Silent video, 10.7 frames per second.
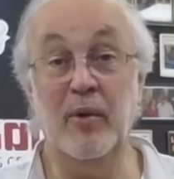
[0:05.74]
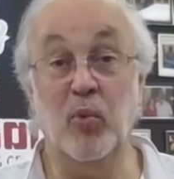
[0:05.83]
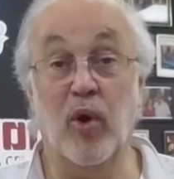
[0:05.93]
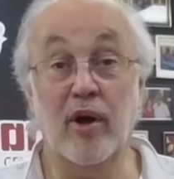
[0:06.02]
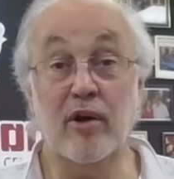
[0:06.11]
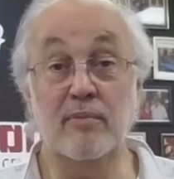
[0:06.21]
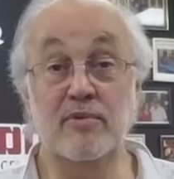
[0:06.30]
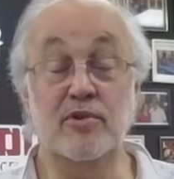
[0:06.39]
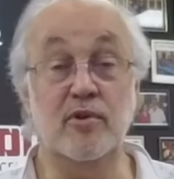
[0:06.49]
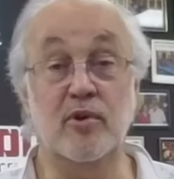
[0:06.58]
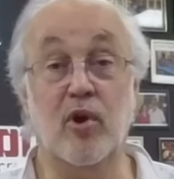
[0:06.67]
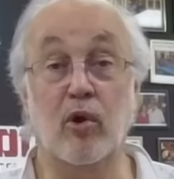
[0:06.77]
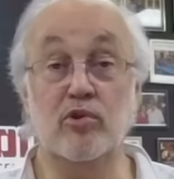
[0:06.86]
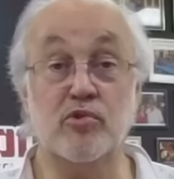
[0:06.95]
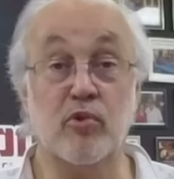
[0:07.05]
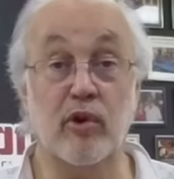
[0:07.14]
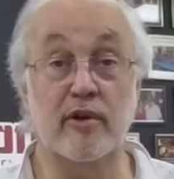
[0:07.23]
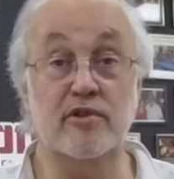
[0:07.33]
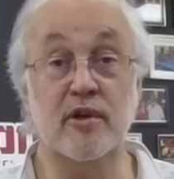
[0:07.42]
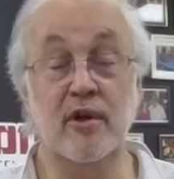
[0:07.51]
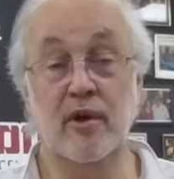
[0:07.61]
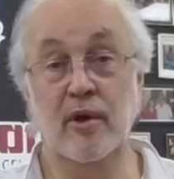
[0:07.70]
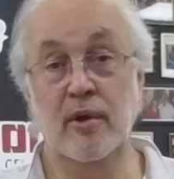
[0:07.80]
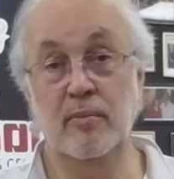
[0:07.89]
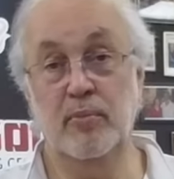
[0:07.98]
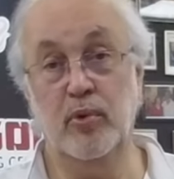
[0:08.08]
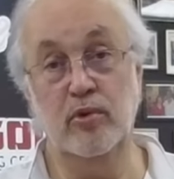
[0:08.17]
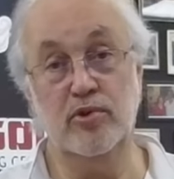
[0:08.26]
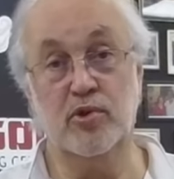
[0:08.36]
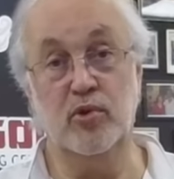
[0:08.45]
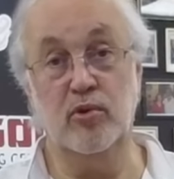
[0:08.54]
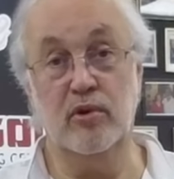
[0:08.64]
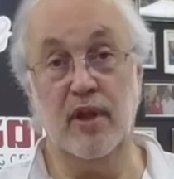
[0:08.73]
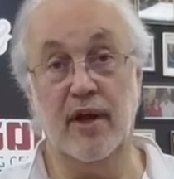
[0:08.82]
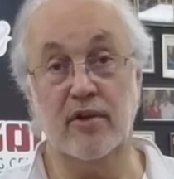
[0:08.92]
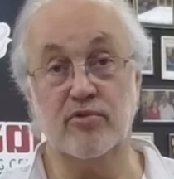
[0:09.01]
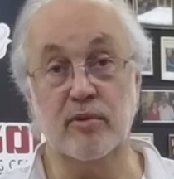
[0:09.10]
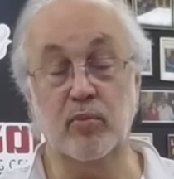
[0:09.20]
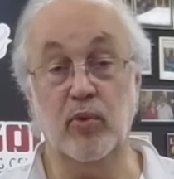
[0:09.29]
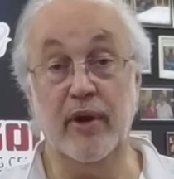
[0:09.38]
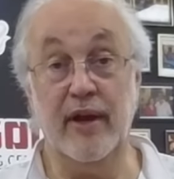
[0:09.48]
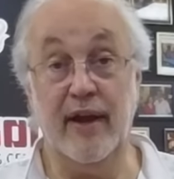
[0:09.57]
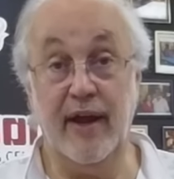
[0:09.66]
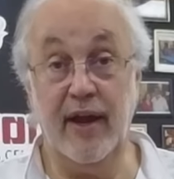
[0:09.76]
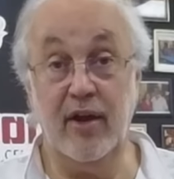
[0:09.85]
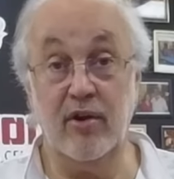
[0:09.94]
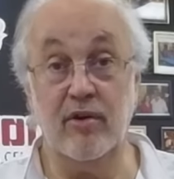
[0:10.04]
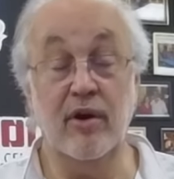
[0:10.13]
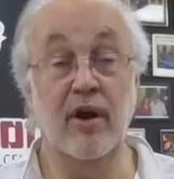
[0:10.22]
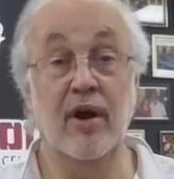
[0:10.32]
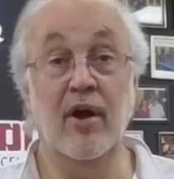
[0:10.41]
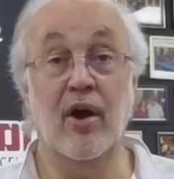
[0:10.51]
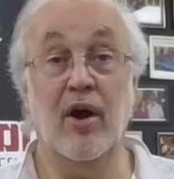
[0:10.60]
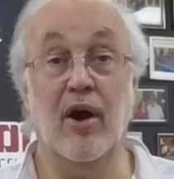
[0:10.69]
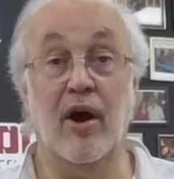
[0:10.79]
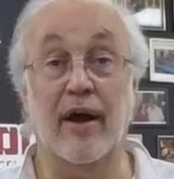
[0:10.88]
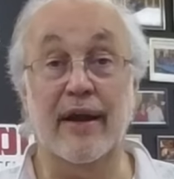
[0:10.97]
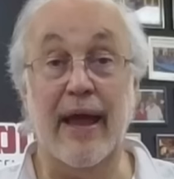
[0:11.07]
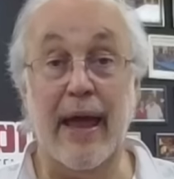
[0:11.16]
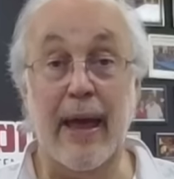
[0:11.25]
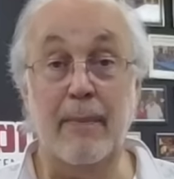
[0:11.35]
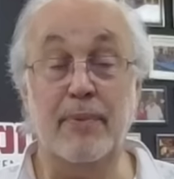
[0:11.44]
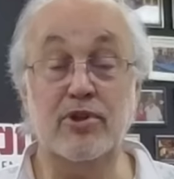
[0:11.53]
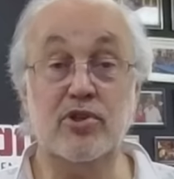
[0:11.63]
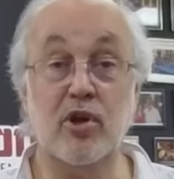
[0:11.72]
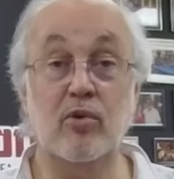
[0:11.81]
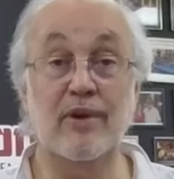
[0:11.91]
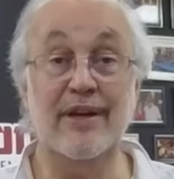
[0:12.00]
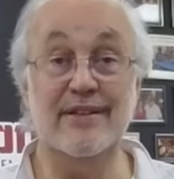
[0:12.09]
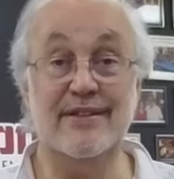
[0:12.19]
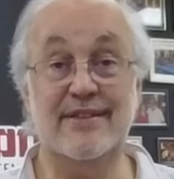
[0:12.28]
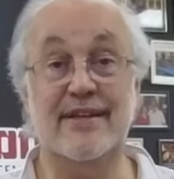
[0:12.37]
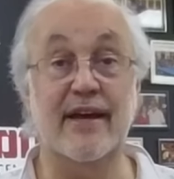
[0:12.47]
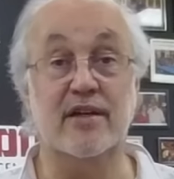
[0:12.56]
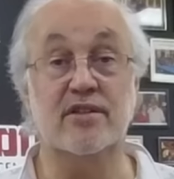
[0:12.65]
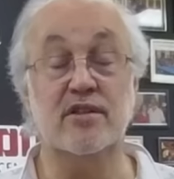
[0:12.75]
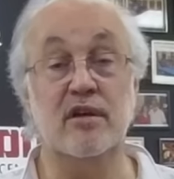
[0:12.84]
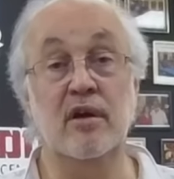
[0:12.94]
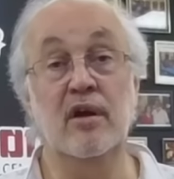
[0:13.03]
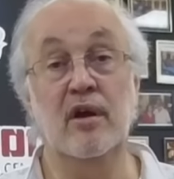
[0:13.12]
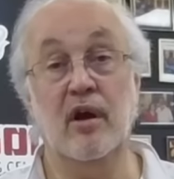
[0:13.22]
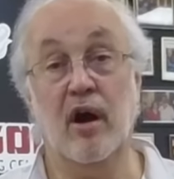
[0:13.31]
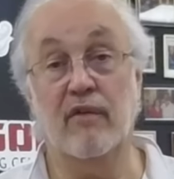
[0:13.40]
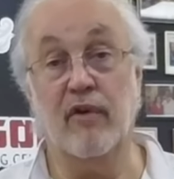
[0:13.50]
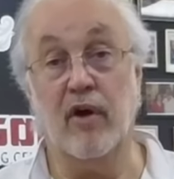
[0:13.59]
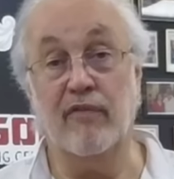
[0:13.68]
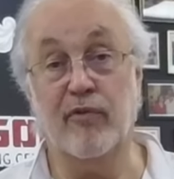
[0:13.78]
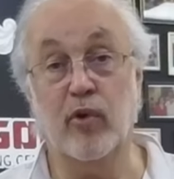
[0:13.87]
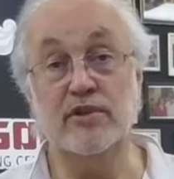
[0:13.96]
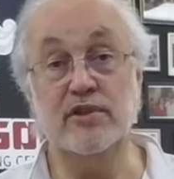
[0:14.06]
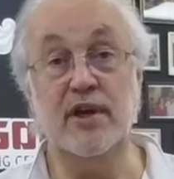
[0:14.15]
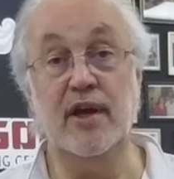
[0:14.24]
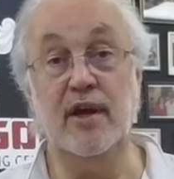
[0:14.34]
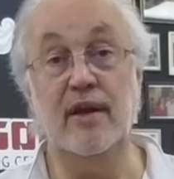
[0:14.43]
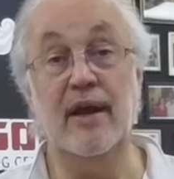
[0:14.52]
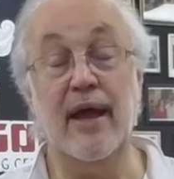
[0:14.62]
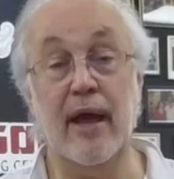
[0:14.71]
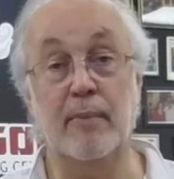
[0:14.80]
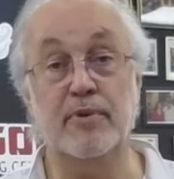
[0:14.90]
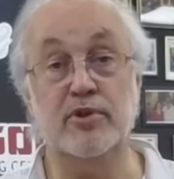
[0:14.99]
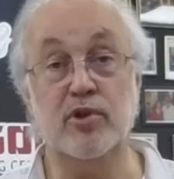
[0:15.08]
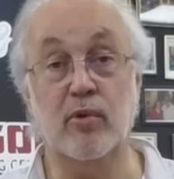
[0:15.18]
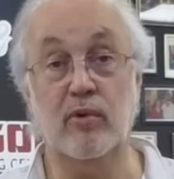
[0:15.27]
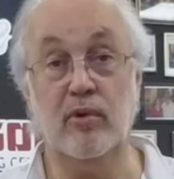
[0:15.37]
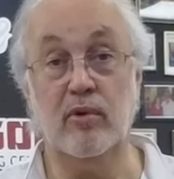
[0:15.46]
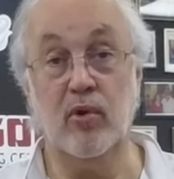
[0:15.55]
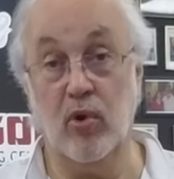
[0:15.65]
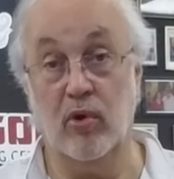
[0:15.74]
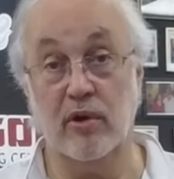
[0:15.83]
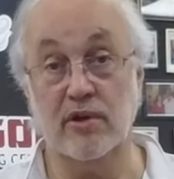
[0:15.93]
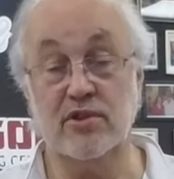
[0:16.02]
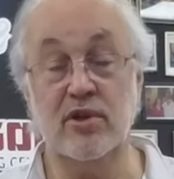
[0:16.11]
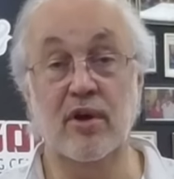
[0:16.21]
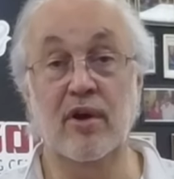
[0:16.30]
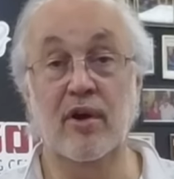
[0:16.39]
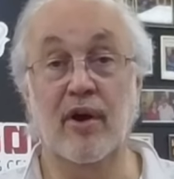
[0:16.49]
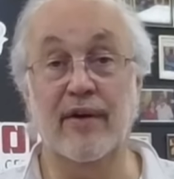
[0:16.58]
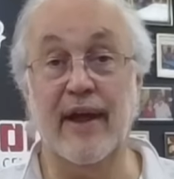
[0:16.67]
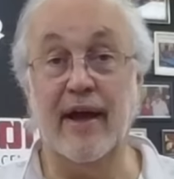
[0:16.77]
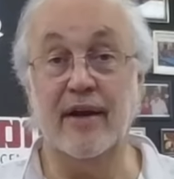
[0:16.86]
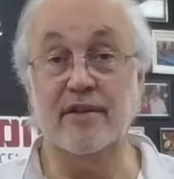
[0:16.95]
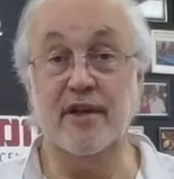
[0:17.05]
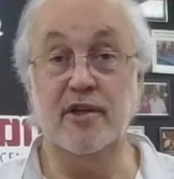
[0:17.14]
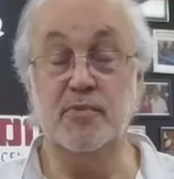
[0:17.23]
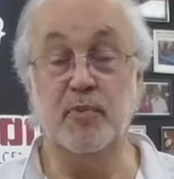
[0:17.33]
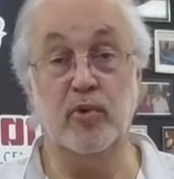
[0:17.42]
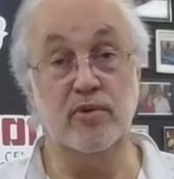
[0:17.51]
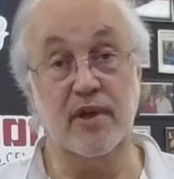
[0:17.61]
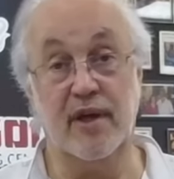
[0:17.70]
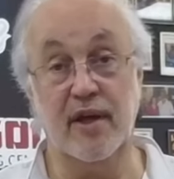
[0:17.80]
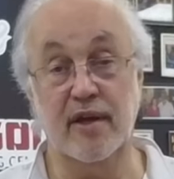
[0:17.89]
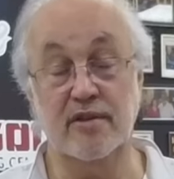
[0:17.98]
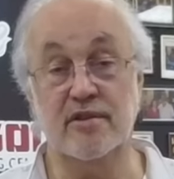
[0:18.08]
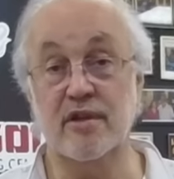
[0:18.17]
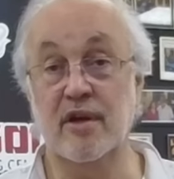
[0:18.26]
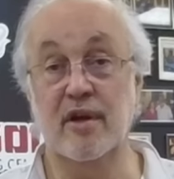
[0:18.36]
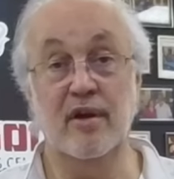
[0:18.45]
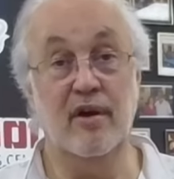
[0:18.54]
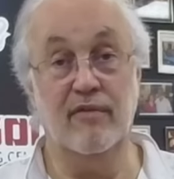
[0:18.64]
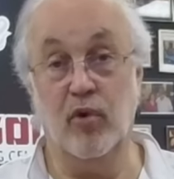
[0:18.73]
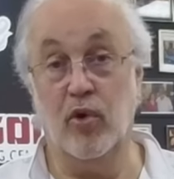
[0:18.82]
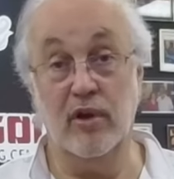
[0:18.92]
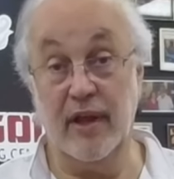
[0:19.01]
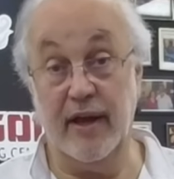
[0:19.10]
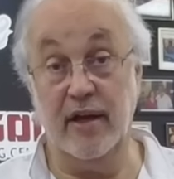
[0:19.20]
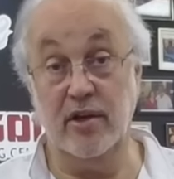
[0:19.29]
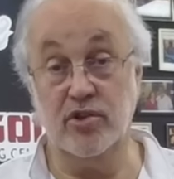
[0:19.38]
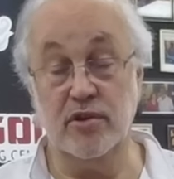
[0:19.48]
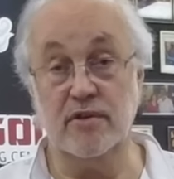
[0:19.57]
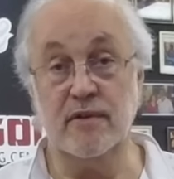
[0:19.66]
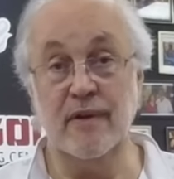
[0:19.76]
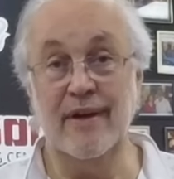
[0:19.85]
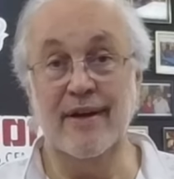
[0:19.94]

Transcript: and welcome to Coach Roy's Pool School Classroom. We're here on episode 6 of our 14-episode course on how to teach pool to kids of all ages.